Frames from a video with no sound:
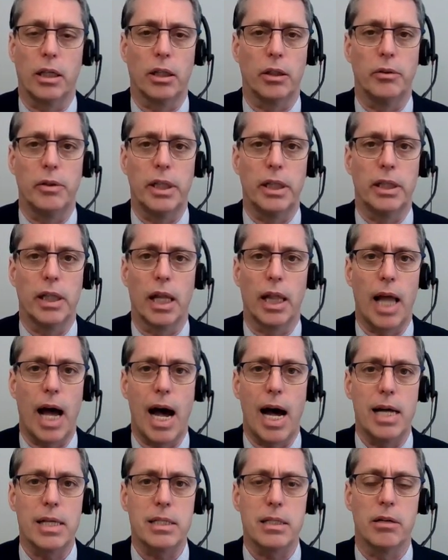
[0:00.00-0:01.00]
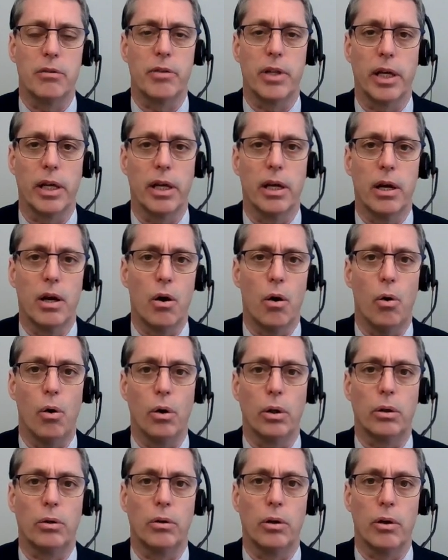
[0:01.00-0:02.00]
including the last of the
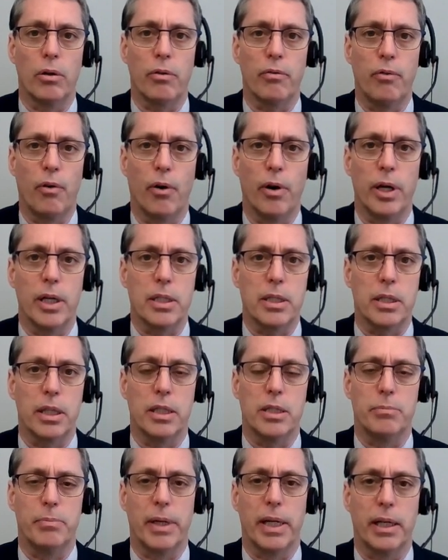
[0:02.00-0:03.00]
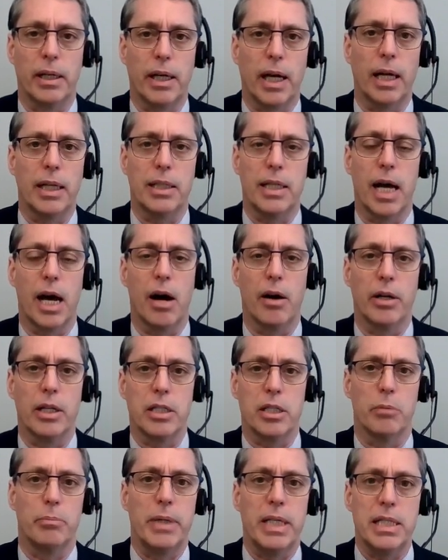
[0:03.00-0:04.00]
old growth forest that's being cut down
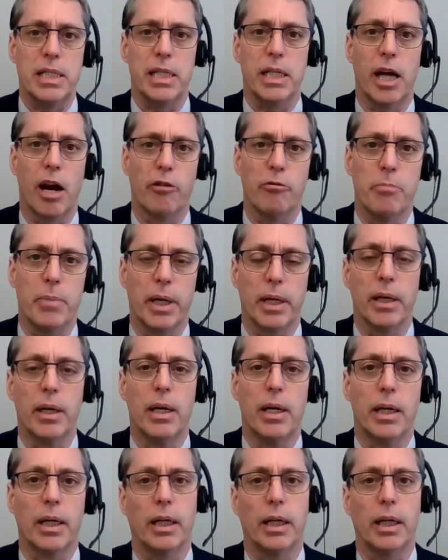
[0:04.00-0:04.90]
as the BC government